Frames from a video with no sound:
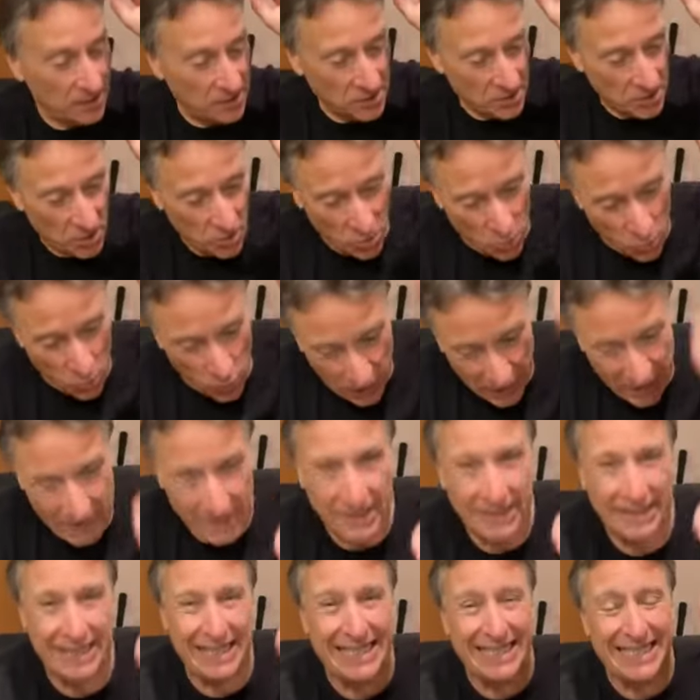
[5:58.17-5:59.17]
as
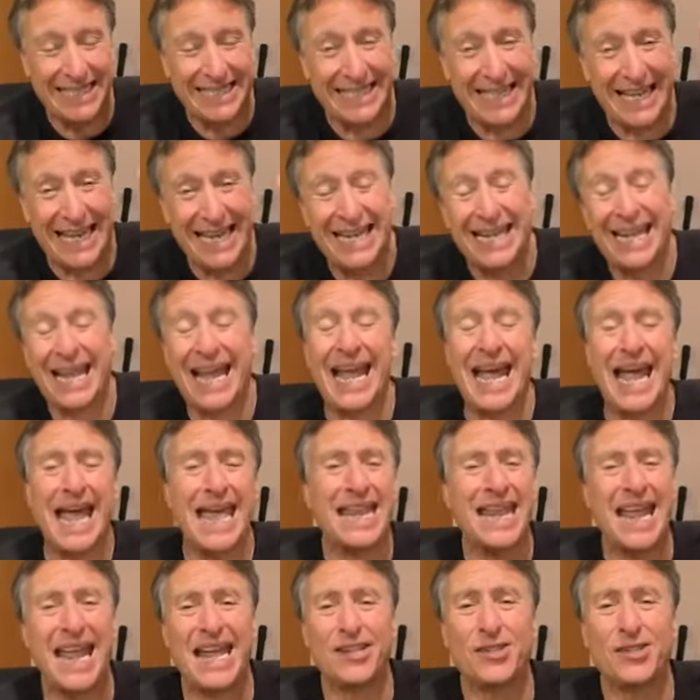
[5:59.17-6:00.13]
quickly as they can